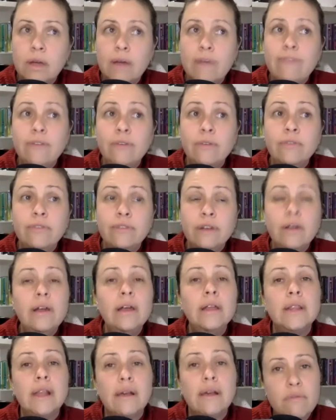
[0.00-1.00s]
I feel very
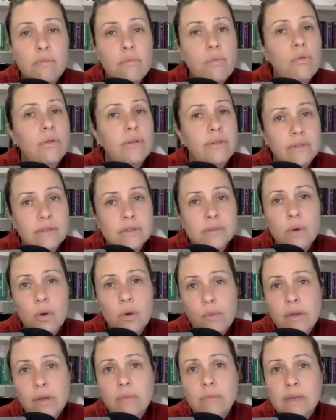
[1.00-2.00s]
unlovable in this
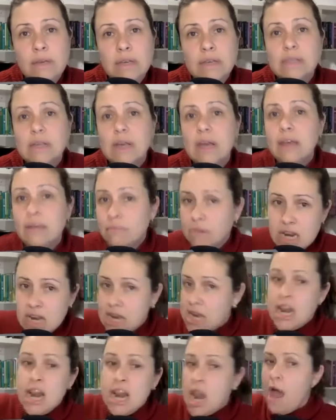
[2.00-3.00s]
moment because I
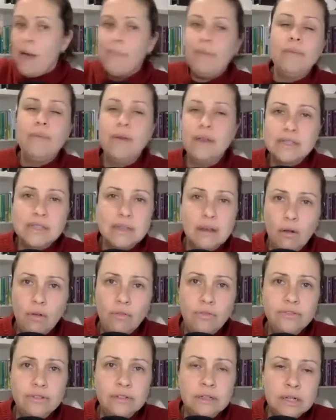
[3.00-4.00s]
am not my best
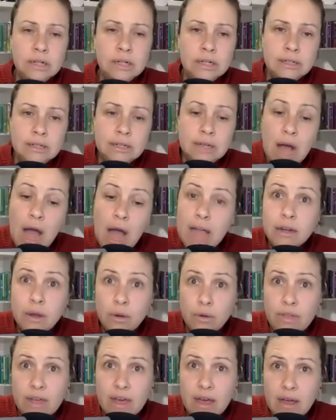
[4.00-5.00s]
self. I
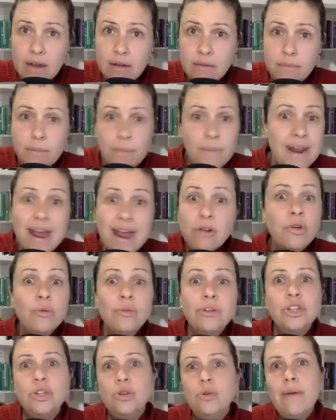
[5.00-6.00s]
know that, but I don't know
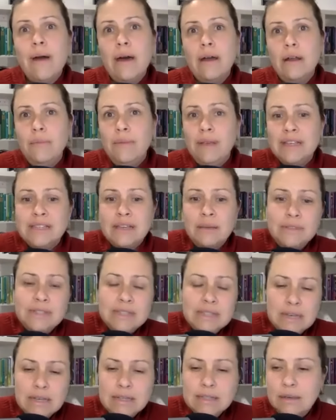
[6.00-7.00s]
what to do about it because I'm
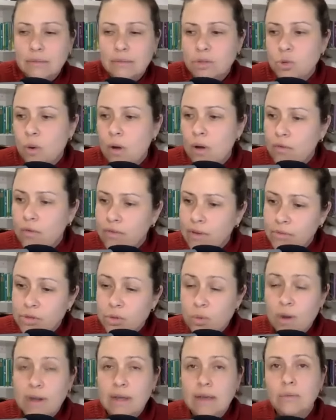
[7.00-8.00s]
6, I'm 12, I'm
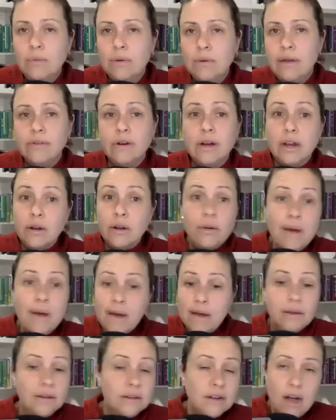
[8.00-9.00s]
20, whatever. I don't know
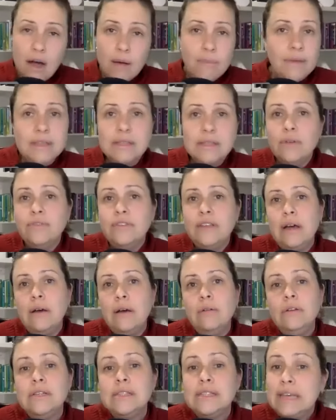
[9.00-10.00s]
how to calm myself
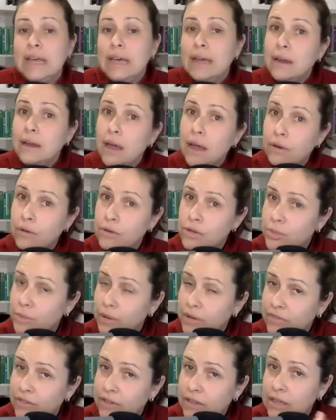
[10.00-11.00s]
down because, again, I don't do
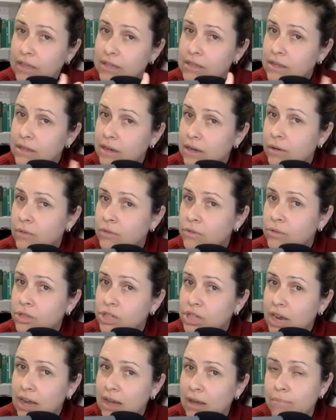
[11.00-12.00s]
big feelings and I don't do
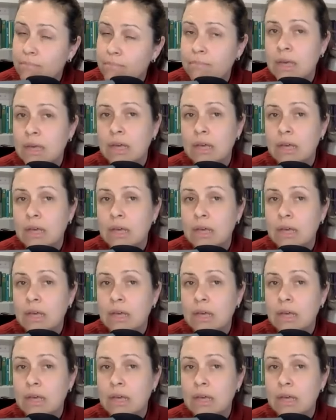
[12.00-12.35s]
shame.